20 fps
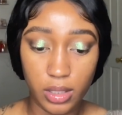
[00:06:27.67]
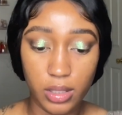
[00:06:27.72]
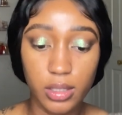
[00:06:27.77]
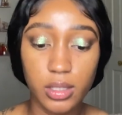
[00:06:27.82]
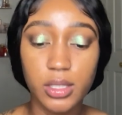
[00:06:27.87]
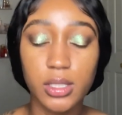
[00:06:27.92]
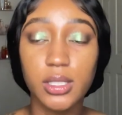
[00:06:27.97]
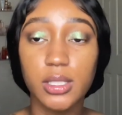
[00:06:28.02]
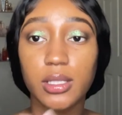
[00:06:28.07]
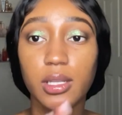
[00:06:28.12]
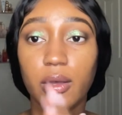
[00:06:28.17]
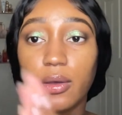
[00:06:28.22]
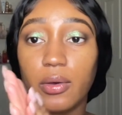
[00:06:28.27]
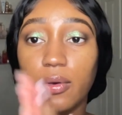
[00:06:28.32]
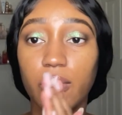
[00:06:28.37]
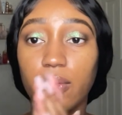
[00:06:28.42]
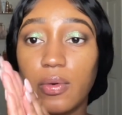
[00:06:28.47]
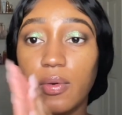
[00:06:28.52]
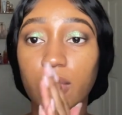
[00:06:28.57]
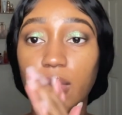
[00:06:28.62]

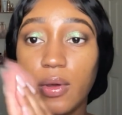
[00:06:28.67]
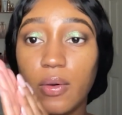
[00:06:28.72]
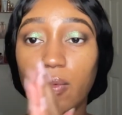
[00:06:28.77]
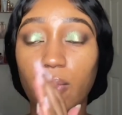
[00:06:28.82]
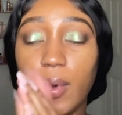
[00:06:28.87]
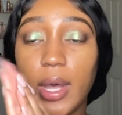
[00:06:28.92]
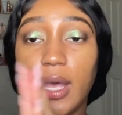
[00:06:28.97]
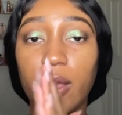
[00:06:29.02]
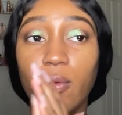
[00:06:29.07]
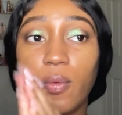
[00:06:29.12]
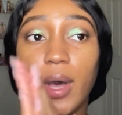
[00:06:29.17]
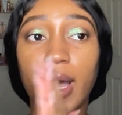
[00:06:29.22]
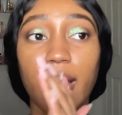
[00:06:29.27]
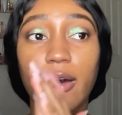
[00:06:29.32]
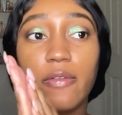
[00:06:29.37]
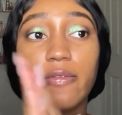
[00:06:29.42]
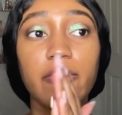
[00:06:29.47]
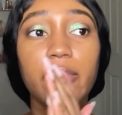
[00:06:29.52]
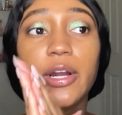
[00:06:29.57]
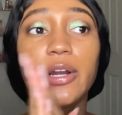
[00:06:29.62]
So Wet n
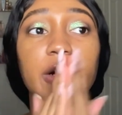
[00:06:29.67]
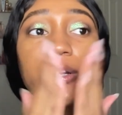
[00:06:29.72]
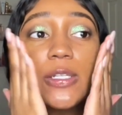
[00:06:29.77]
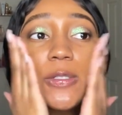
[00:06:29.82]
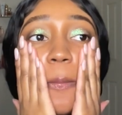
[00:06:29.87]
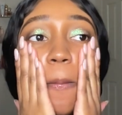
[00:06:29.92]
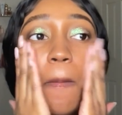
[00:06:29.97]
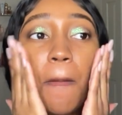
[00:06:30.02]
Wild first.